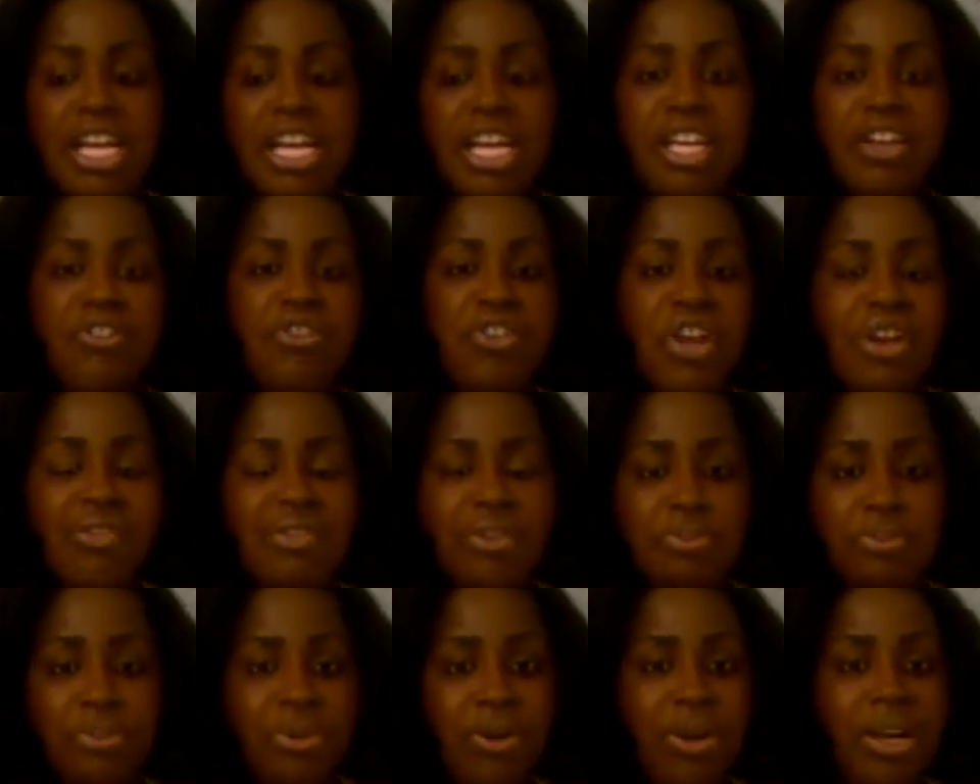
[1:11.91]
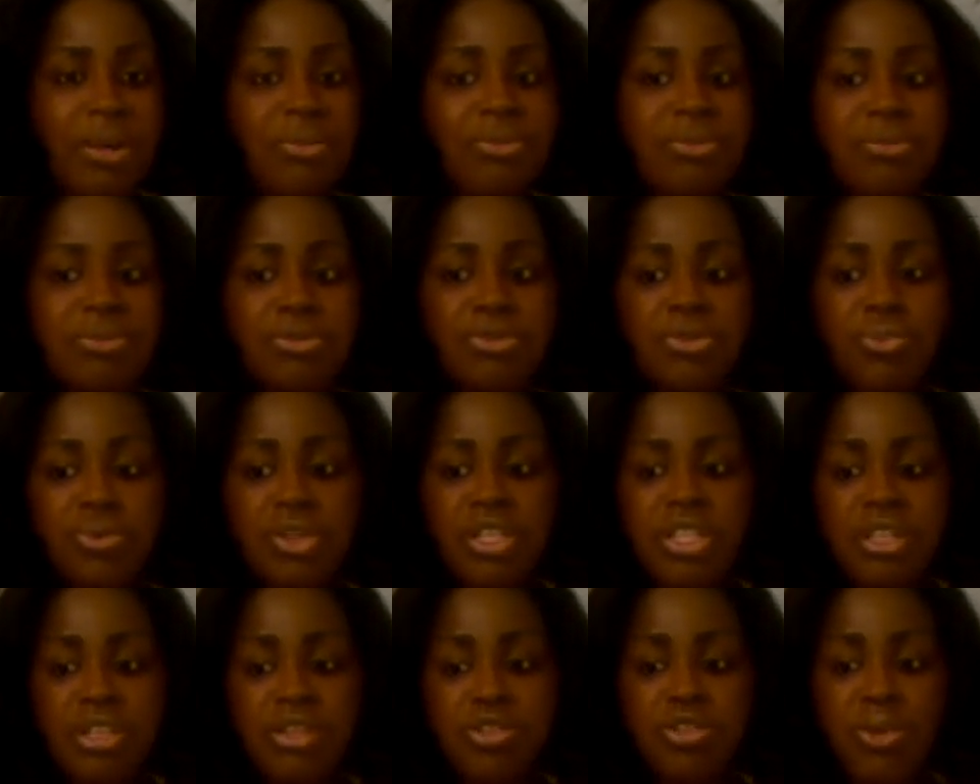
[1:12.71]
And if you're having problems
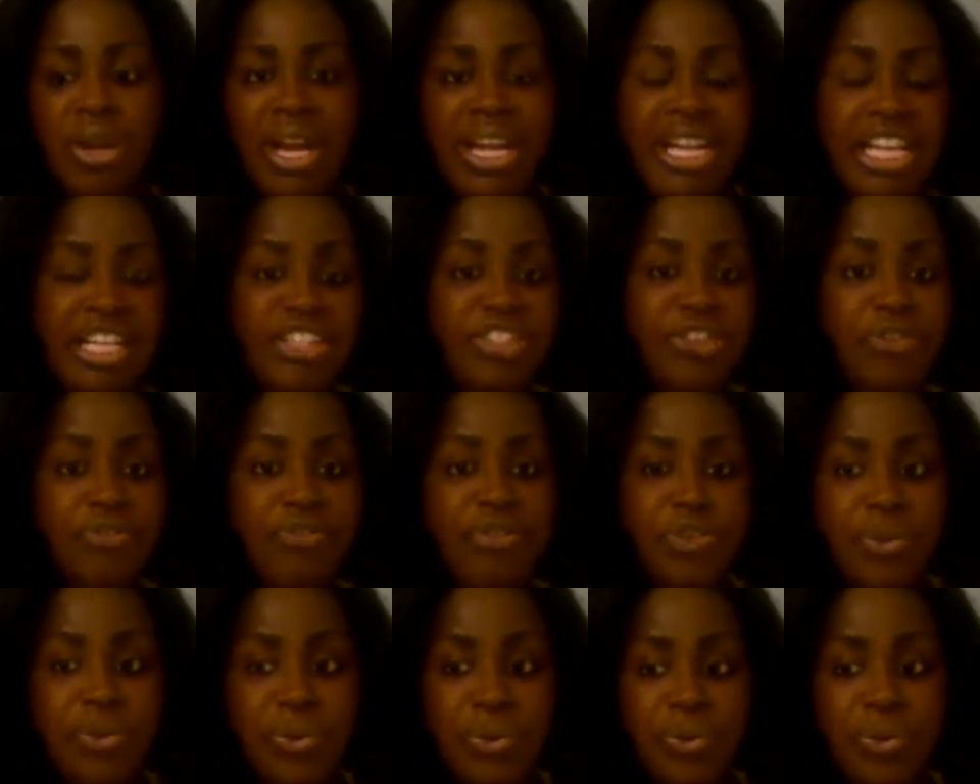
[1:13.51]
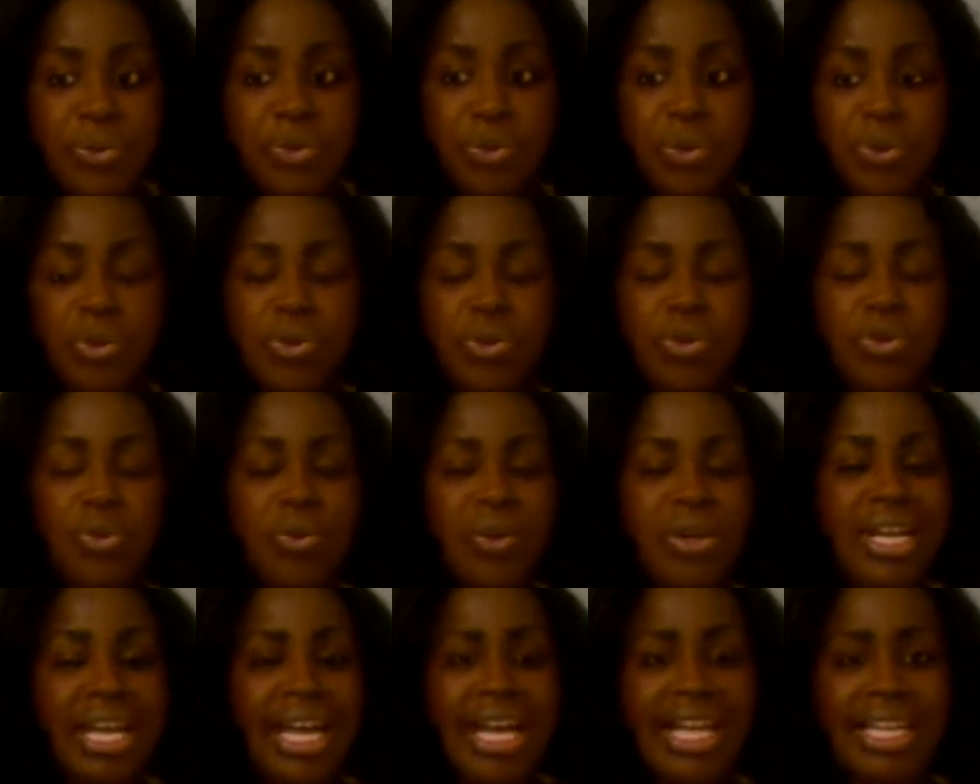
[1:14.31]
with tracking your food or
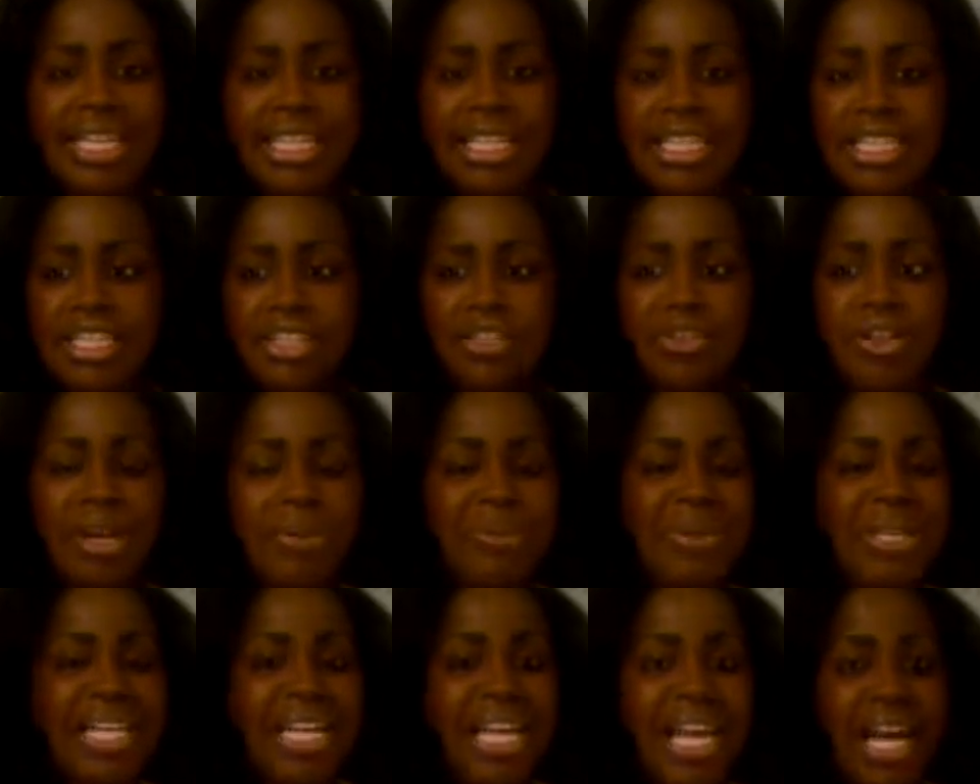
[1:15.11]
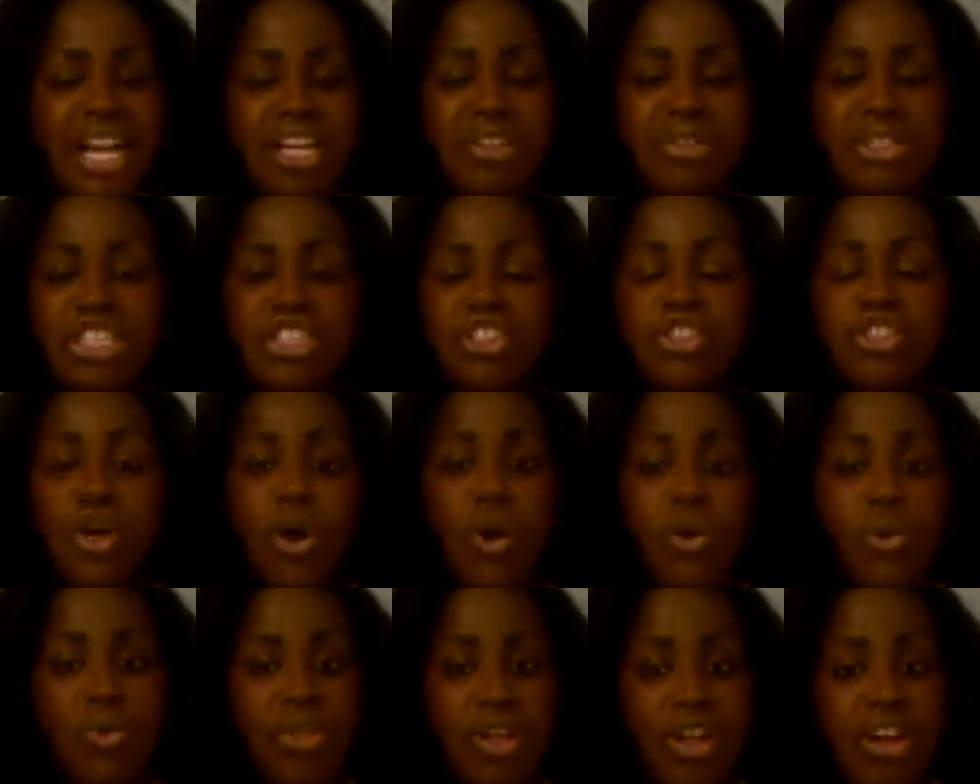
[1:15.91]
knowing how to eat or how many calories,
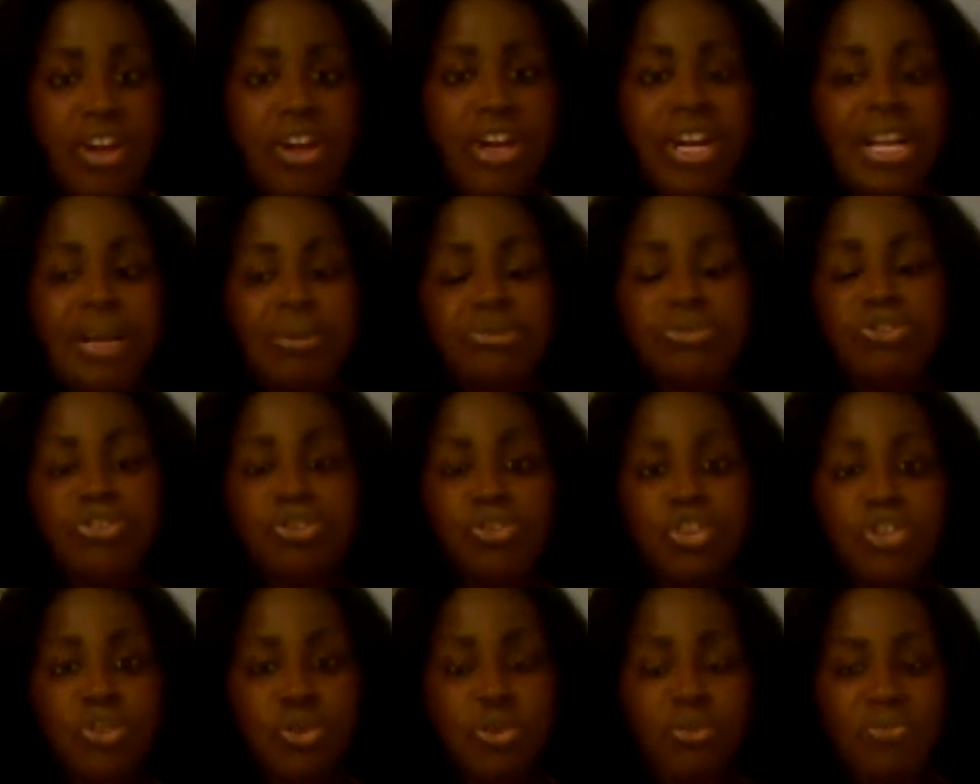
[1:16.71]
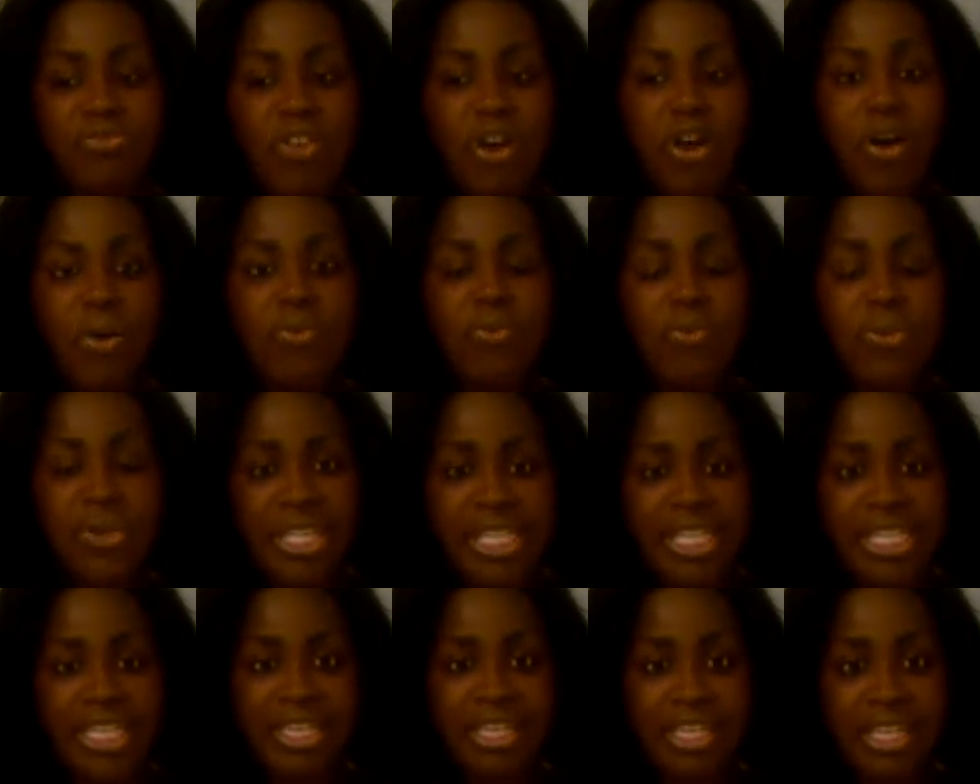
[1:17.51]
go there and I'm sure you'll fall
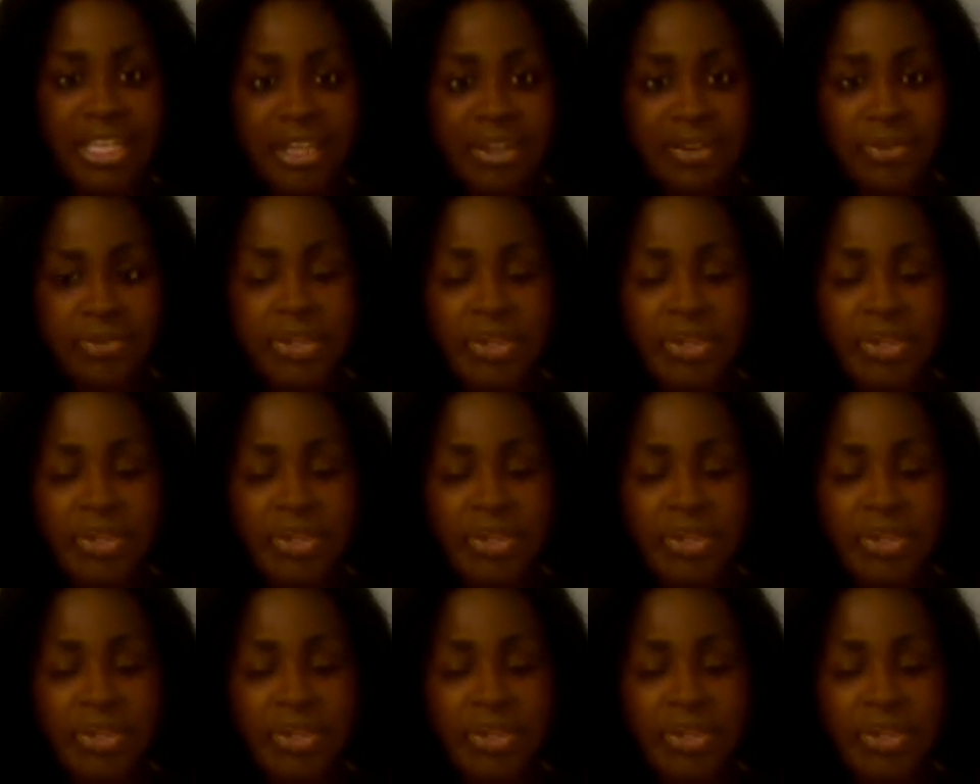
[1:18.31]
freaking in love.